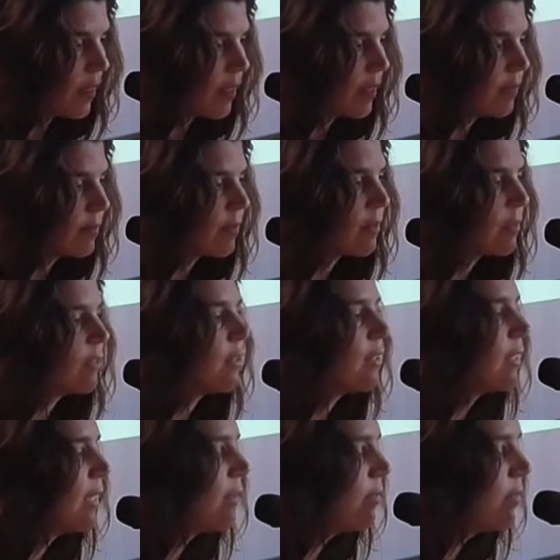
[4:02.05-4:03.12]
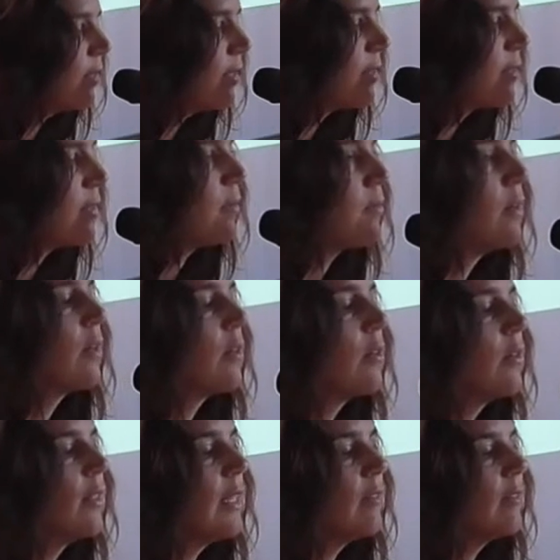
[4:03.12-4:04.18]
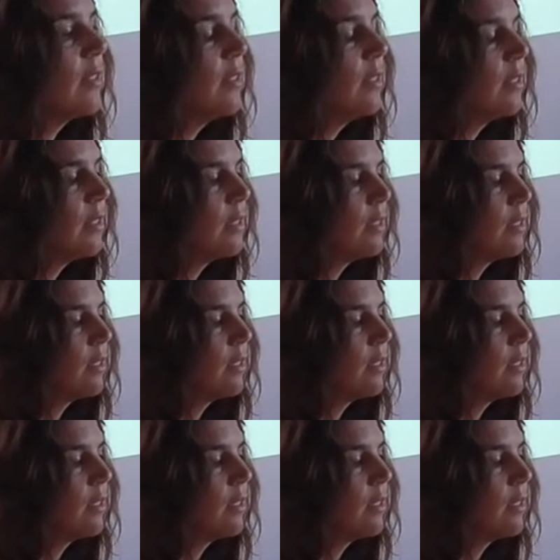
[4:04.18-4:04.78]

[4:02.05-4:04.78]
And the third level is the macro level,